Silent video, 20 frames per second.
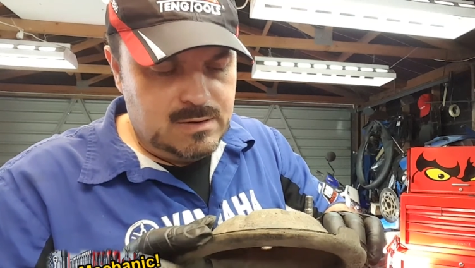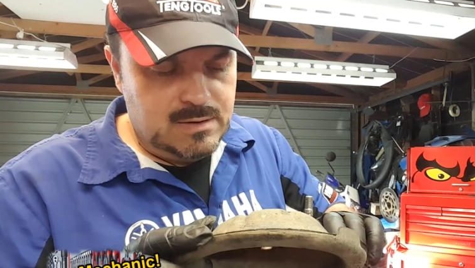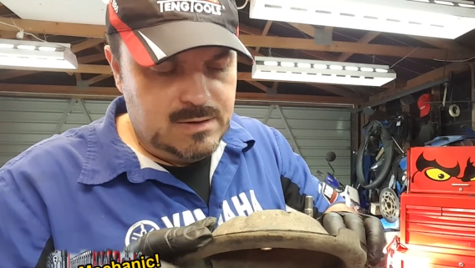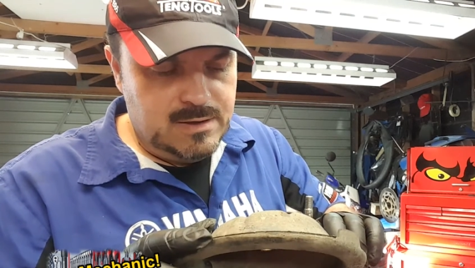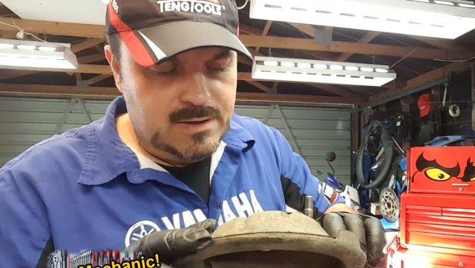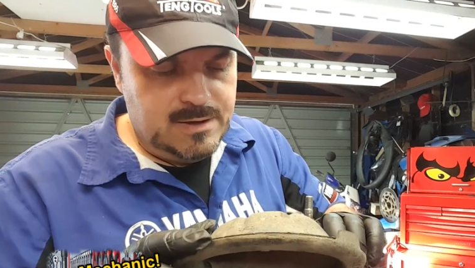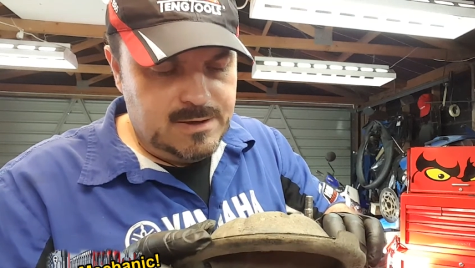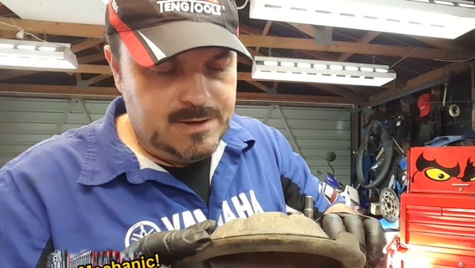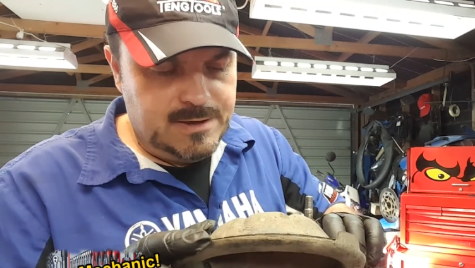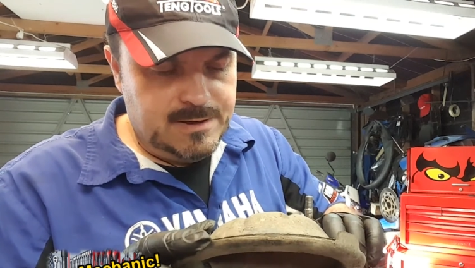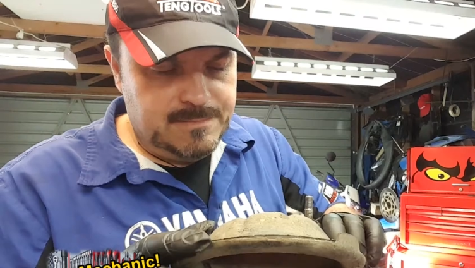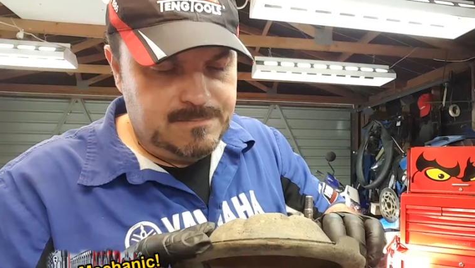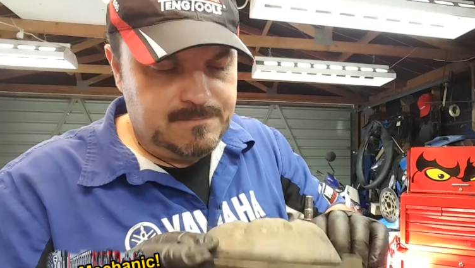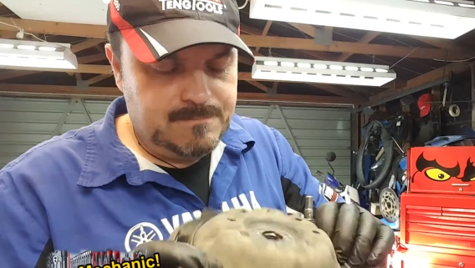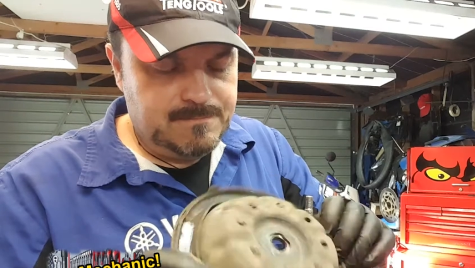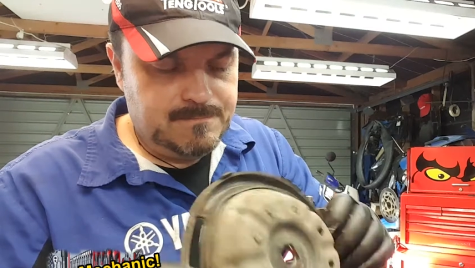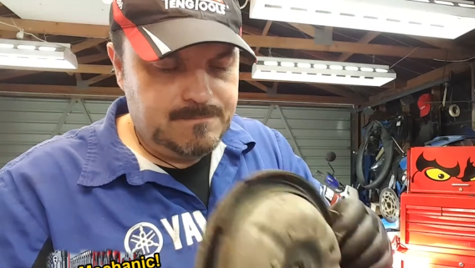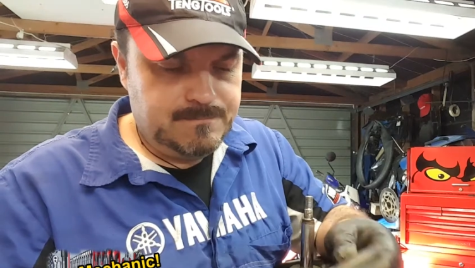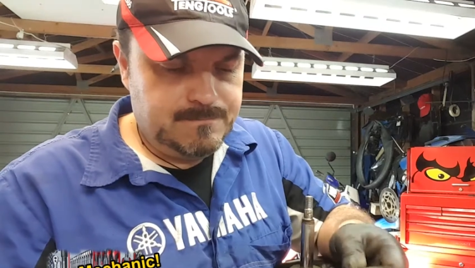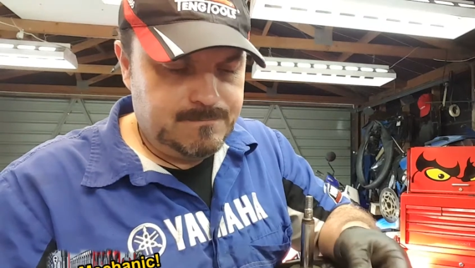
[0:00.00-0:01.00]
Yeah.
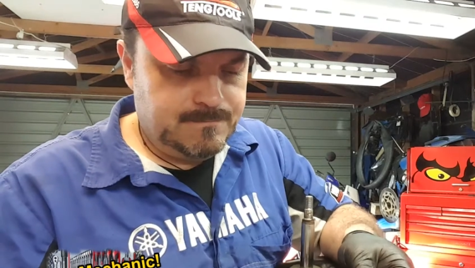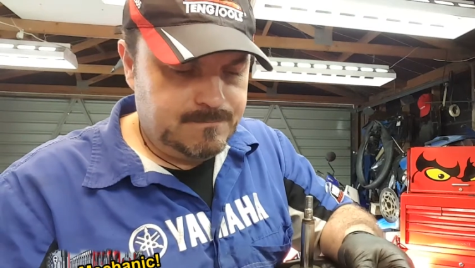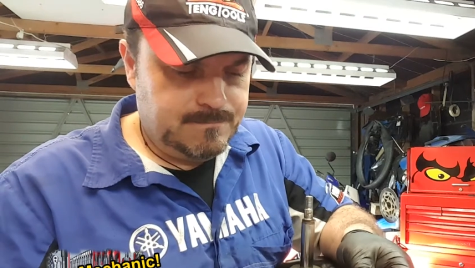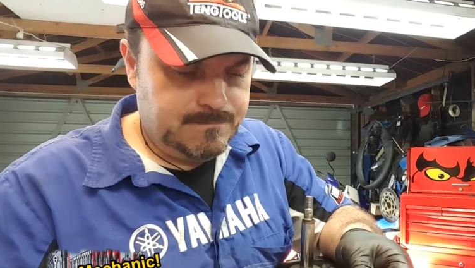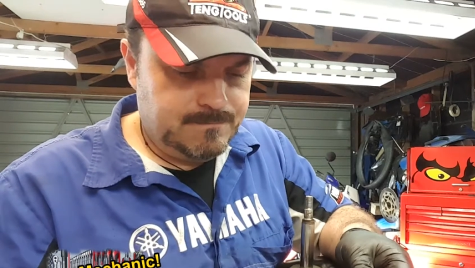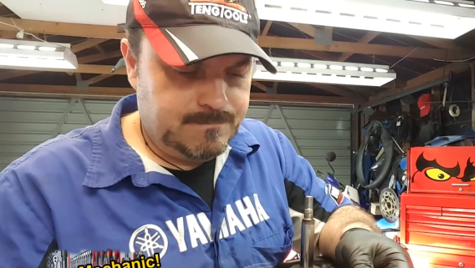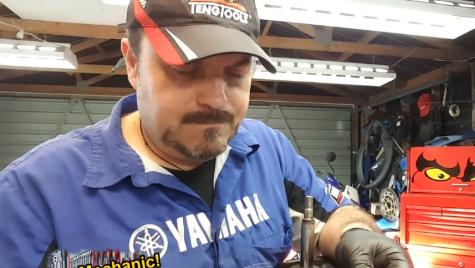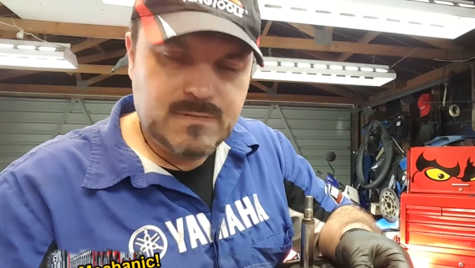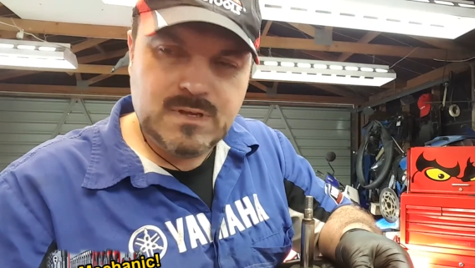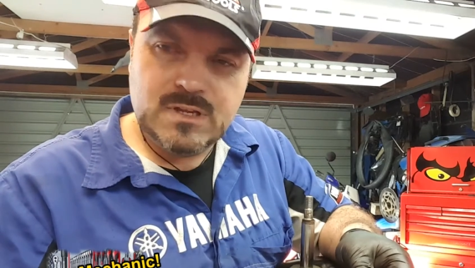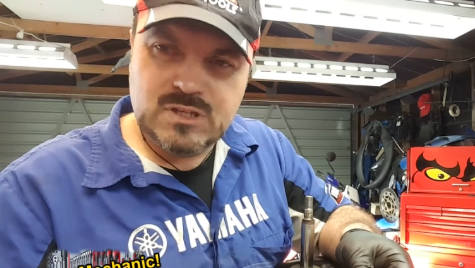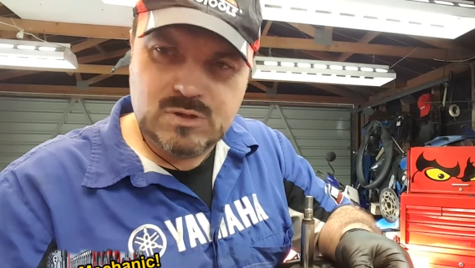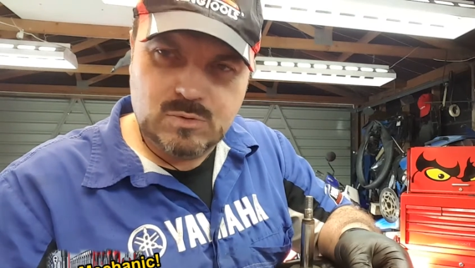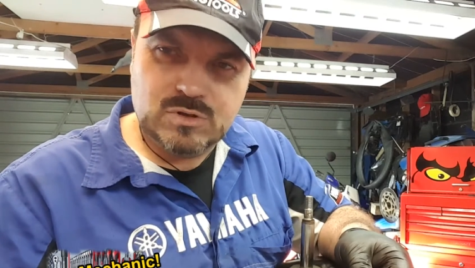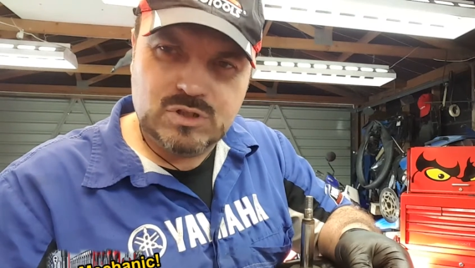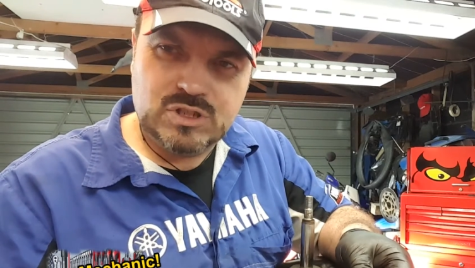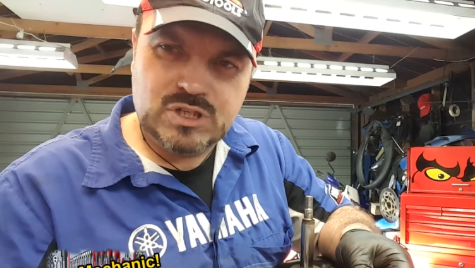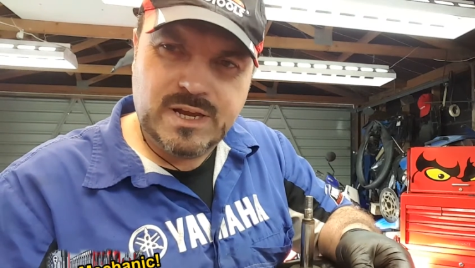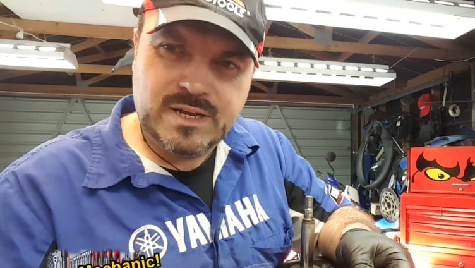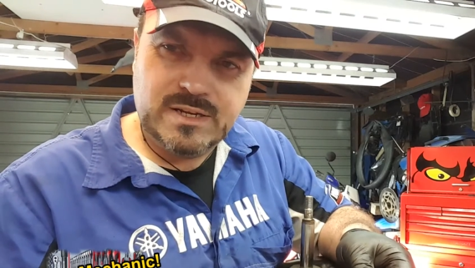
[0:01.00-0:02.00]
So
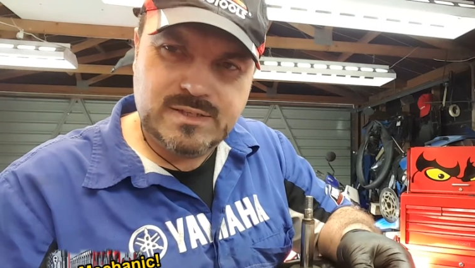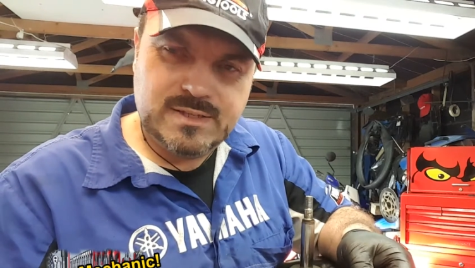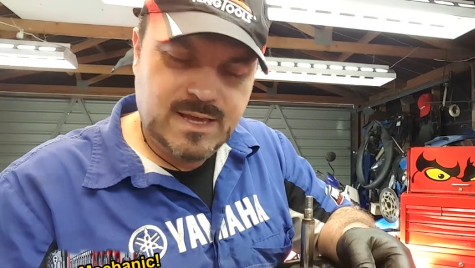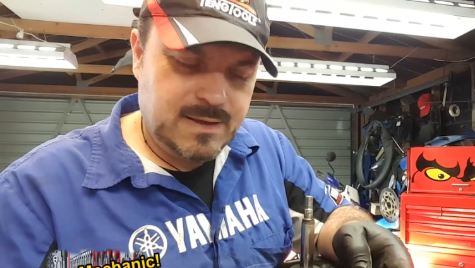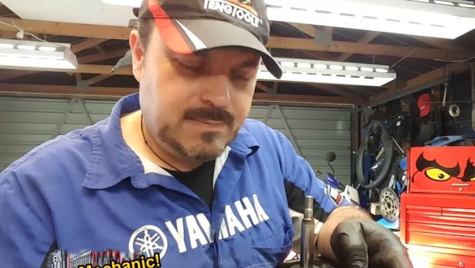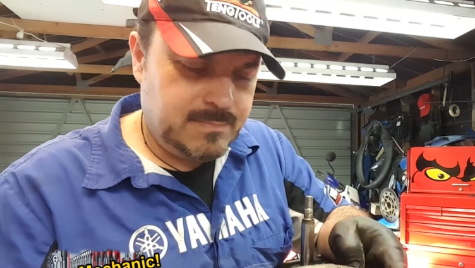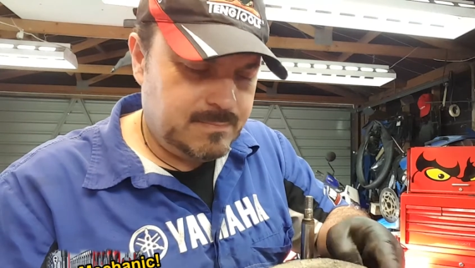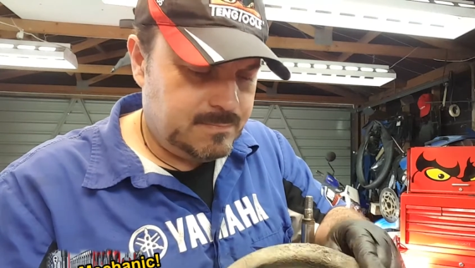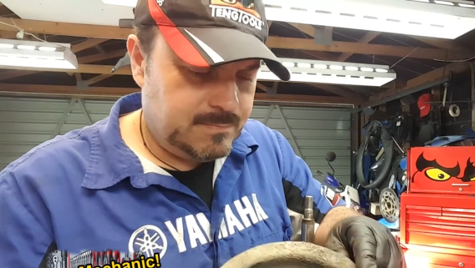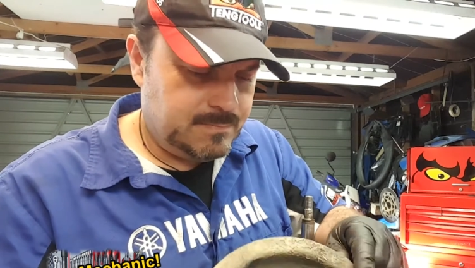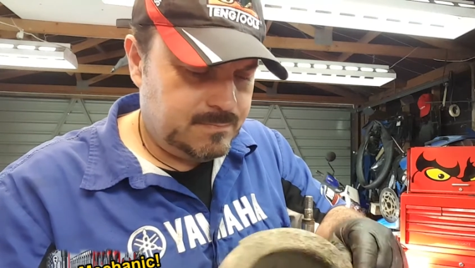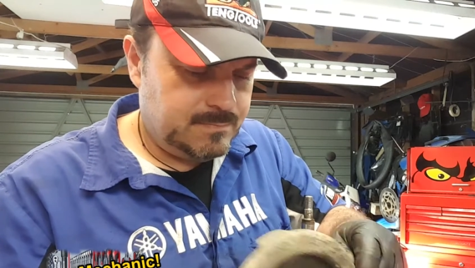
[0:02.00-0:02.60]
we'll change that.